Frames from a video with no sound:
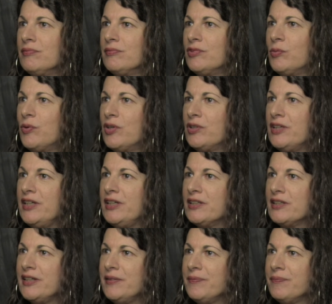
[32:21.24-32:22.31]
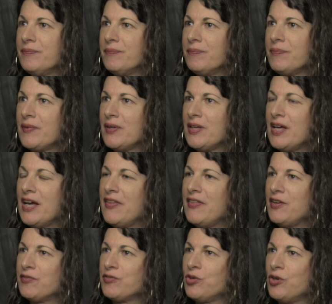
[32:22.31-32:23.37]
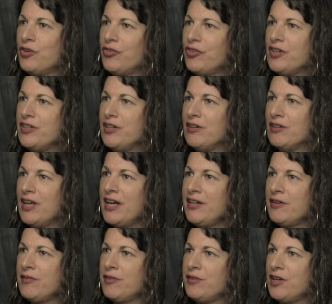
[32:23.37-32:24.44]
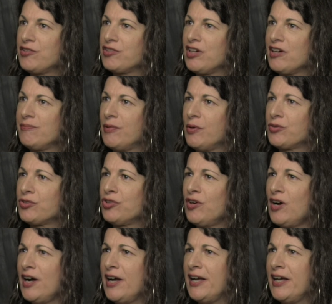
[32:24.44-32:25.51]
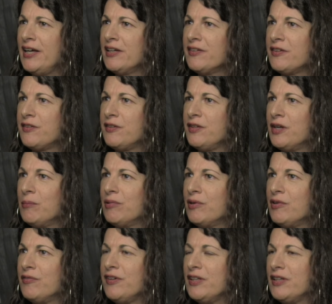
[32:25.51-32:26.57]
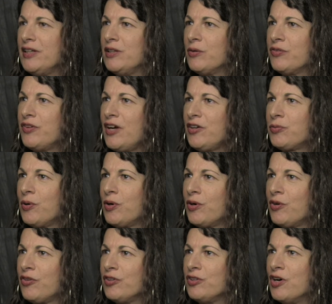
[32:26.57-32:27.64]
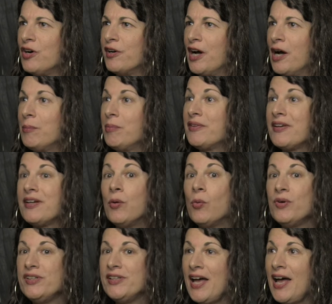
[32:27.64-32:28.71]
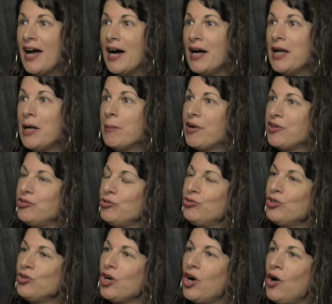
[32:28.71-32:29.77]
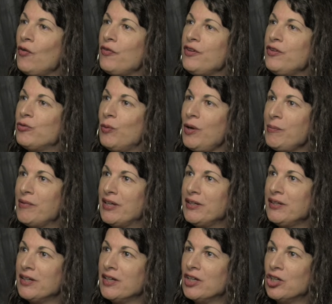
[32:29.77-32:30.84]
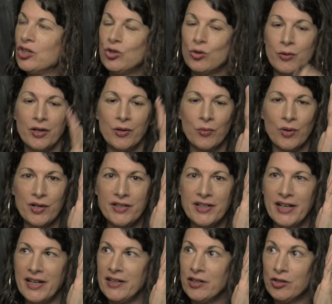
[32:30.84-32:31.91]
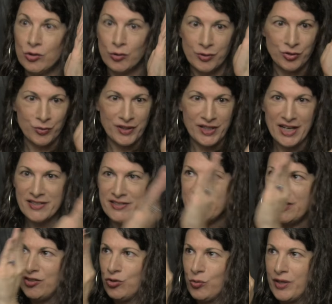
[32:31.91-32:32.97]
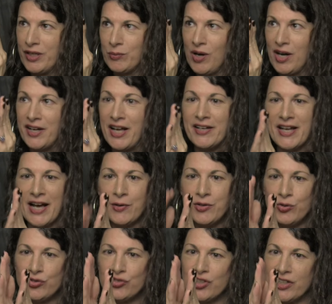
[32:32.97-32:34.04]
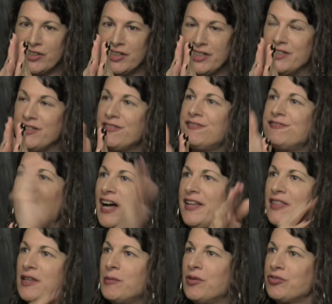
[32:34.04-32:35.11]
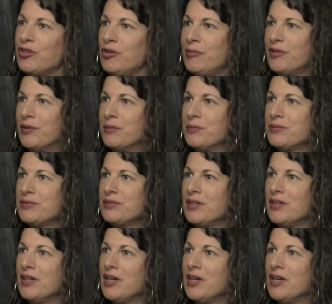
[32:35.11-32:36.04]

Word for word: to work legally. And then, of course, a year later, the Dutch government was crying that the number of illegal sex workers had gone up. It's like, well, yeah, because you took all these women who were working, who were between 18 and 21, and now you suddenly define them as criminals.